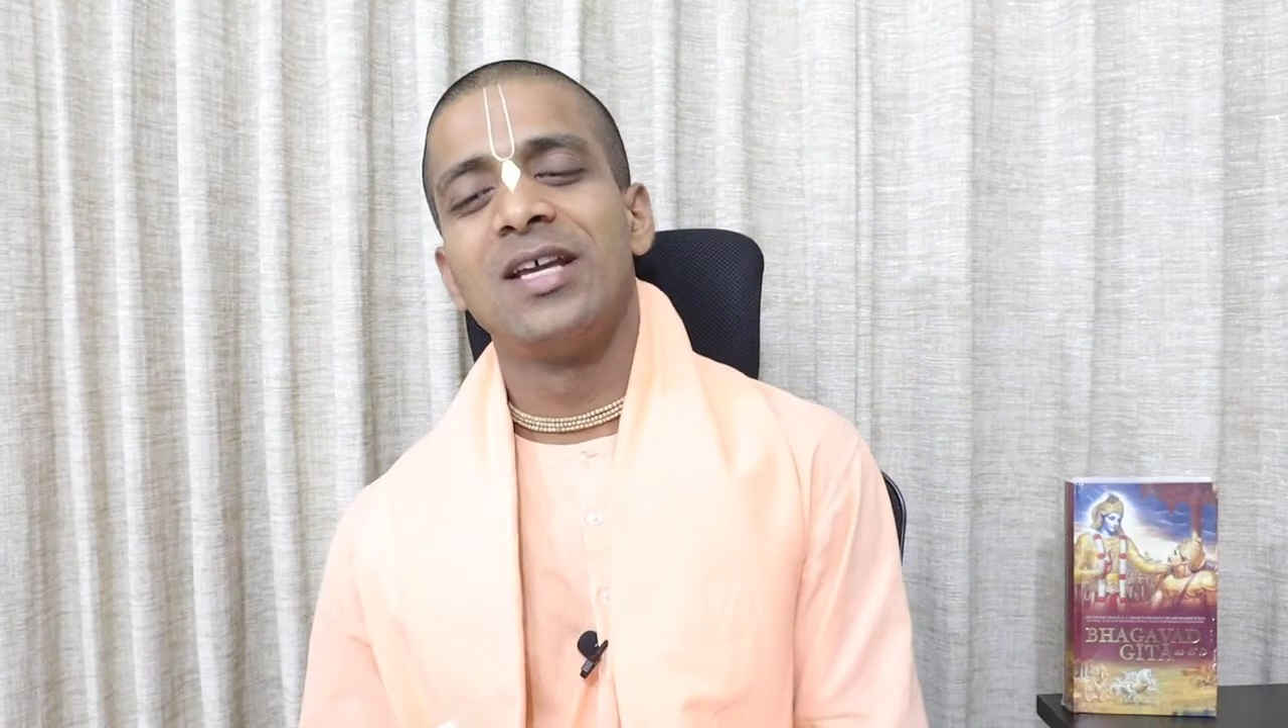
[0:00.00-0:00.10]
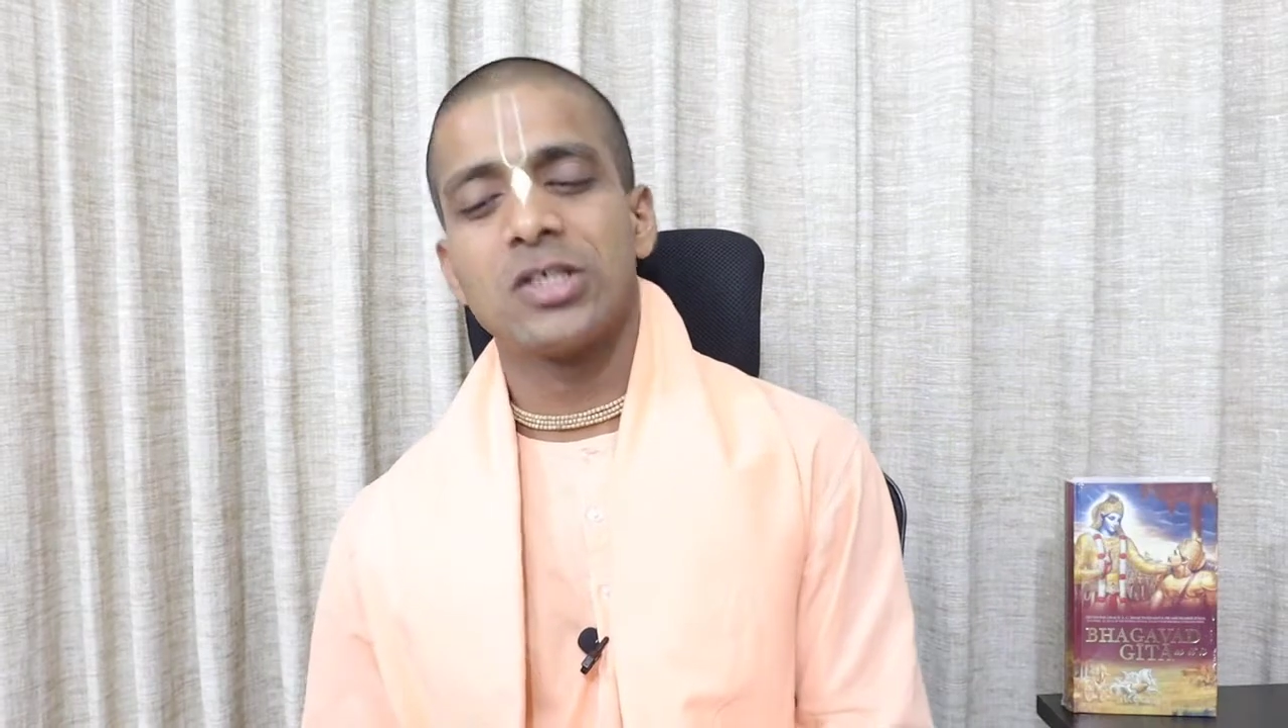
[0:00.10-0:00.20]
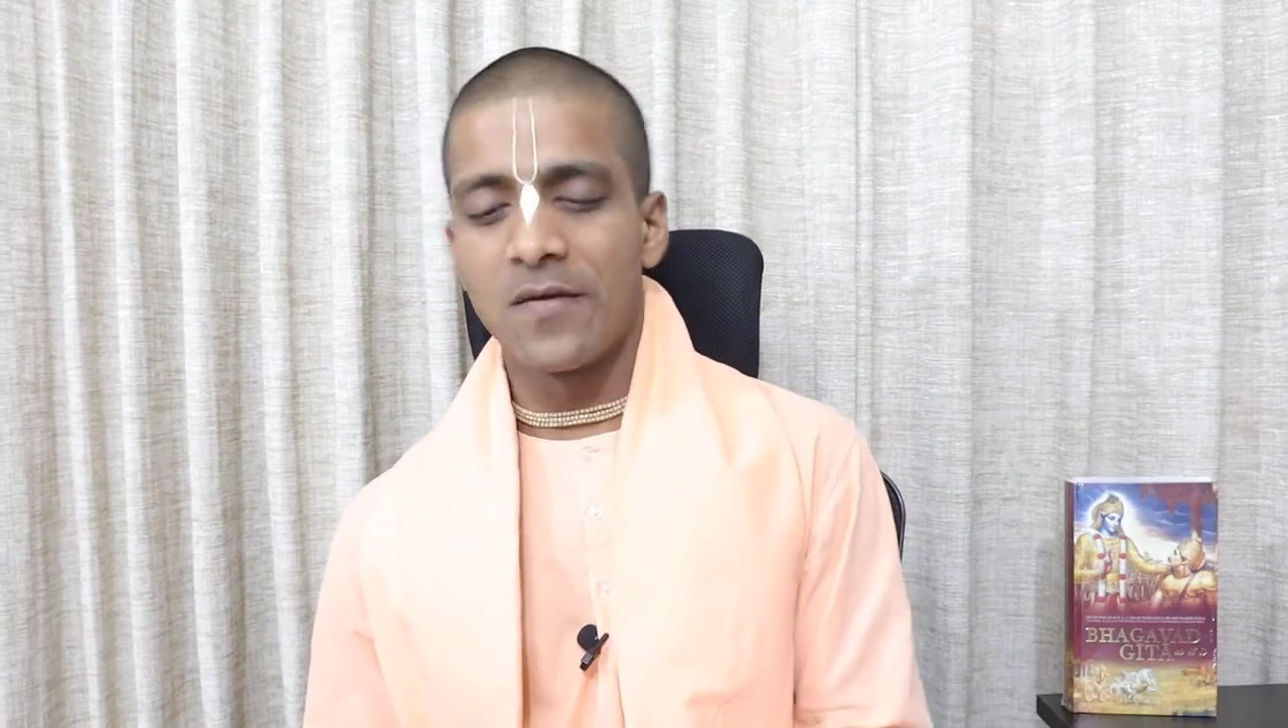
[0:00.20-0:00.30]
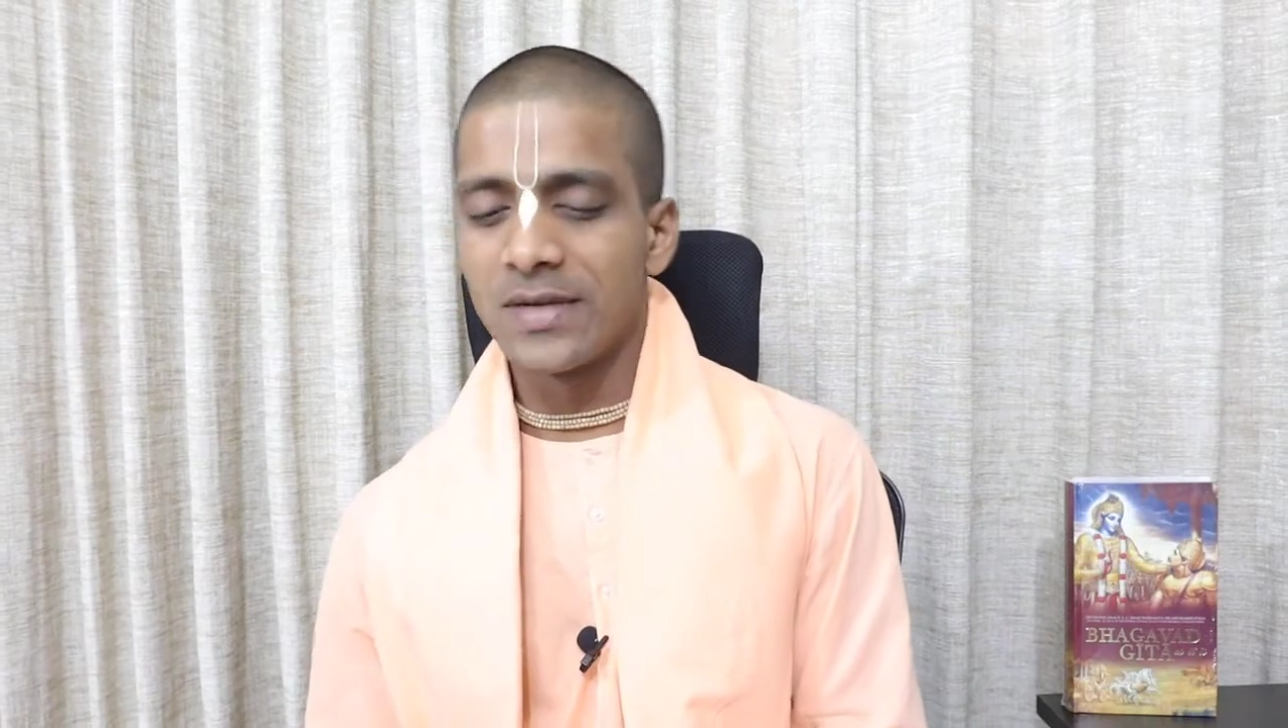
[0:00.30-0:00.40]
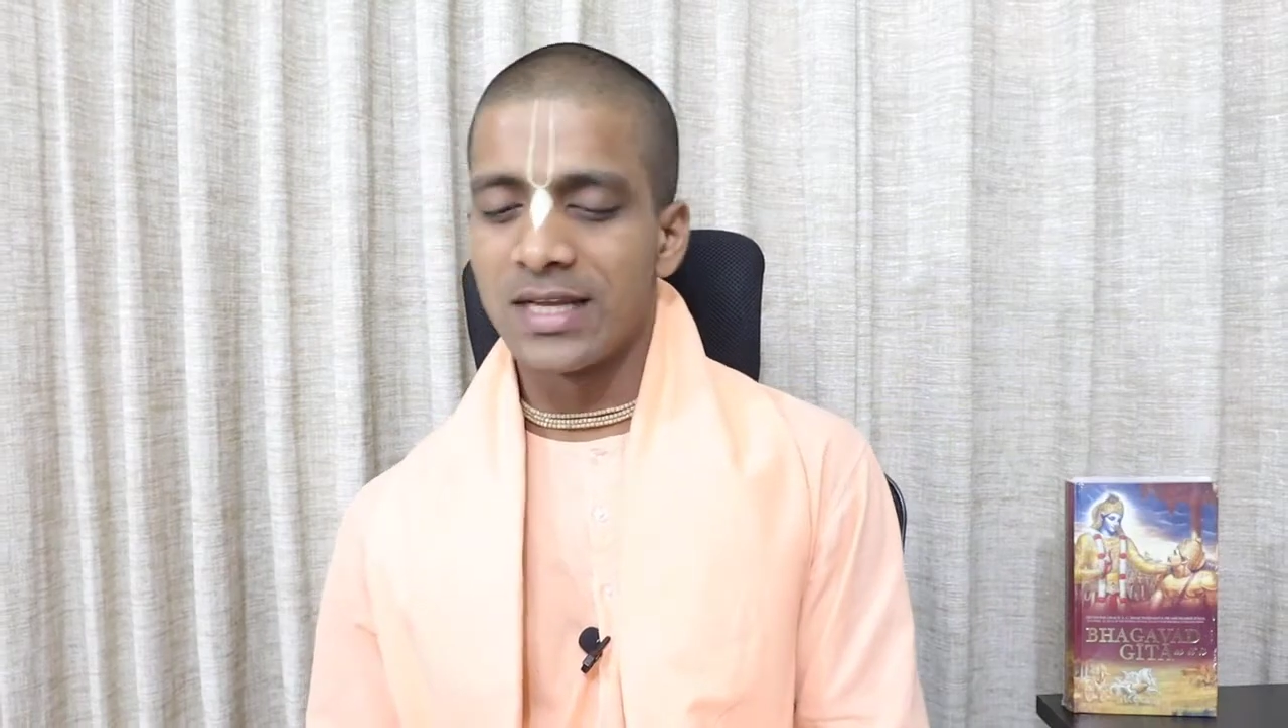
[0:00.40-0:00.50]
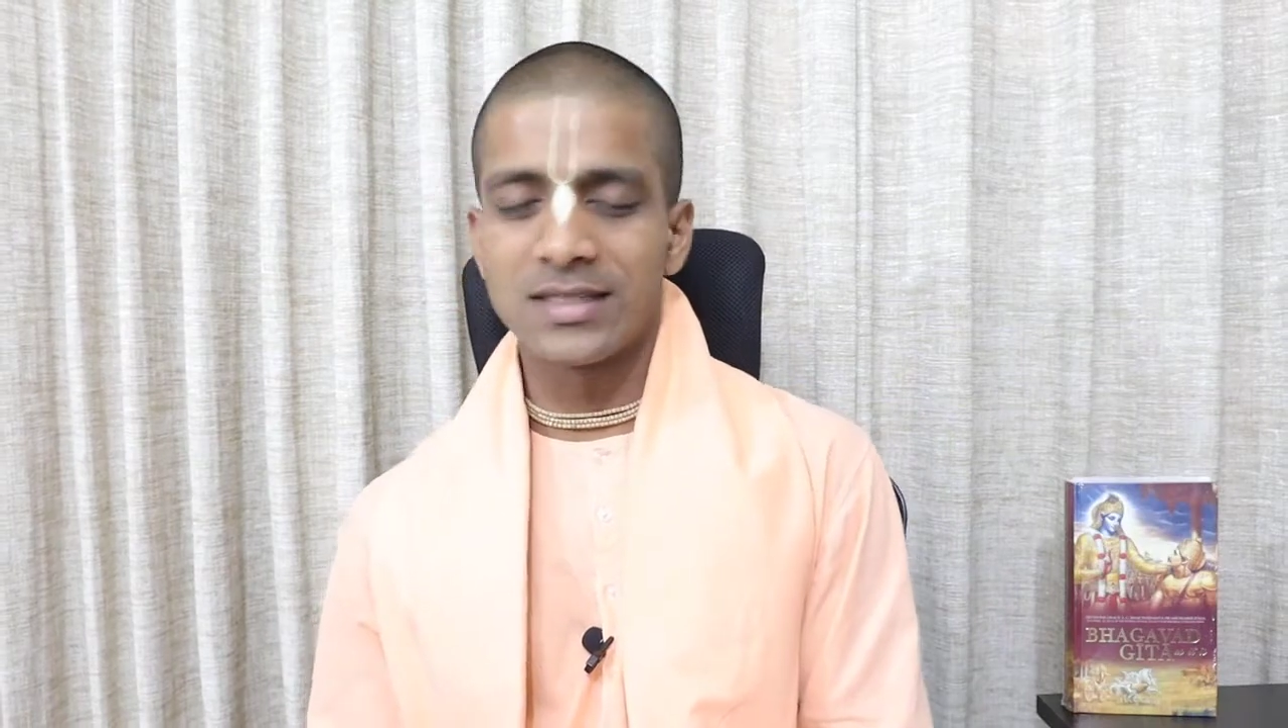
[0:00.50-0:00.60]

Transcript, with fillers: So obviously a